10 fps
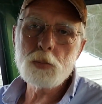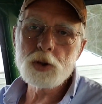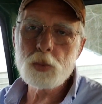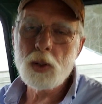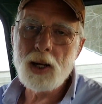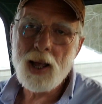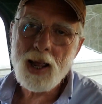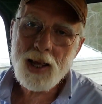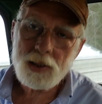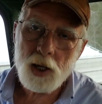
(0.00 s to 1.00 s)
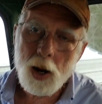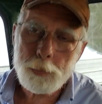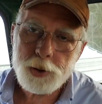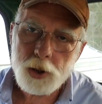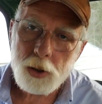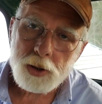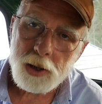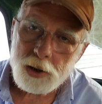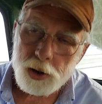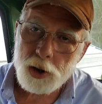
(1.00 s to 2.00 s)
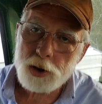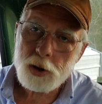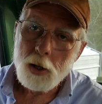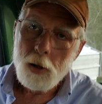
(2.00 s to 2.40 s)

was when I had the opportunity to just